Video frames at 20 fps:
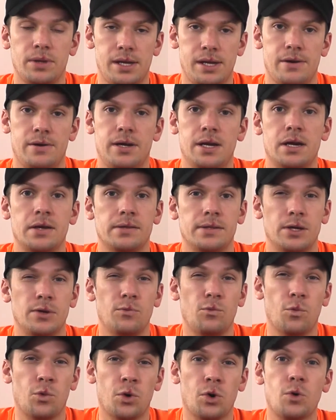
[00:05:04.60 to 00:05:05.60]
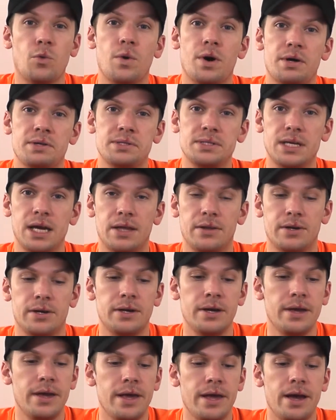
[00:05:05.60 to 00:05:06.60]
area that work well
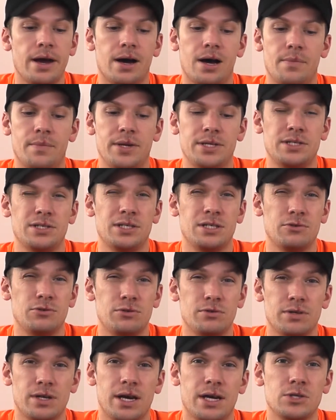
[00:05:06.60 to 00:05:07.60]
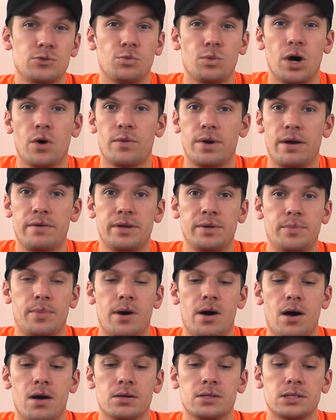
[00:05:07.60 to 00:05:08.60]
together, and just gives you a nice, well-rounded
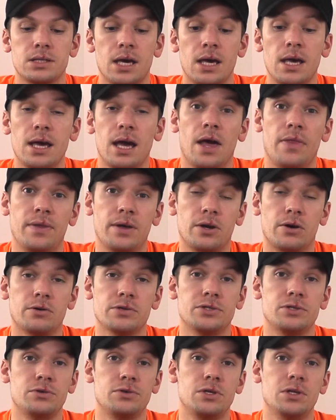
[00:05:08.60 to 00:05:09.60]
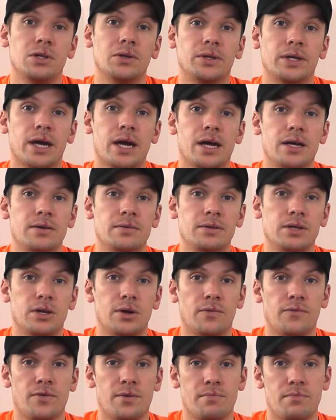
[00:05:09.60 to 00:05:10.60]
box. And then also you look at,
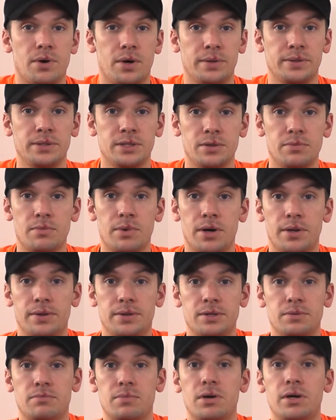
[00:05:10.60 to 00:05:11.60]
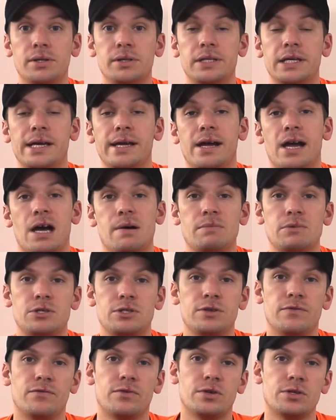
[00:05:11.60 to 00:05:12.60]
from month to month to month, how
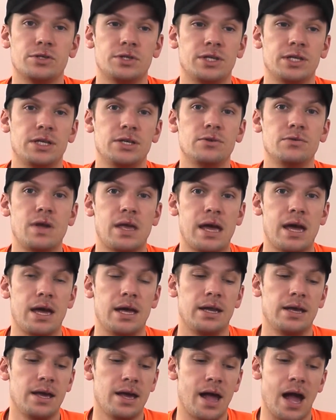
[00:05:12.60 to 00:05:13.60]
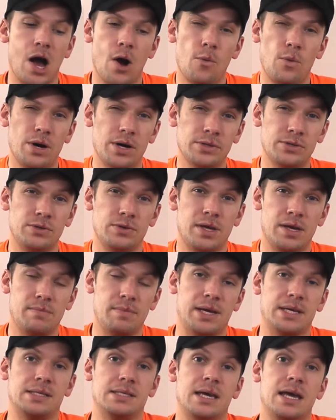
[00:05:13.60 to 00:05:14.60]
much diversity you get, how well do they
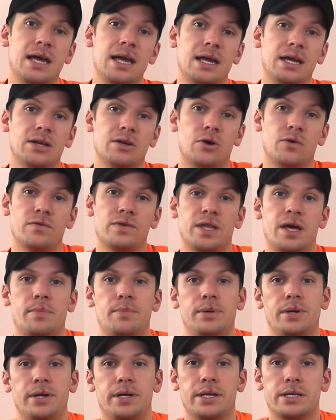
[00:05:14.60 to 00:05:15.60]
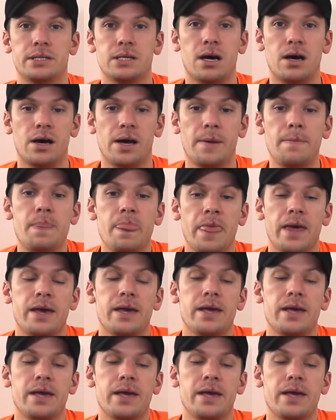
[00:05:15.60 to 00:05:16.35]
maintain over that period of time.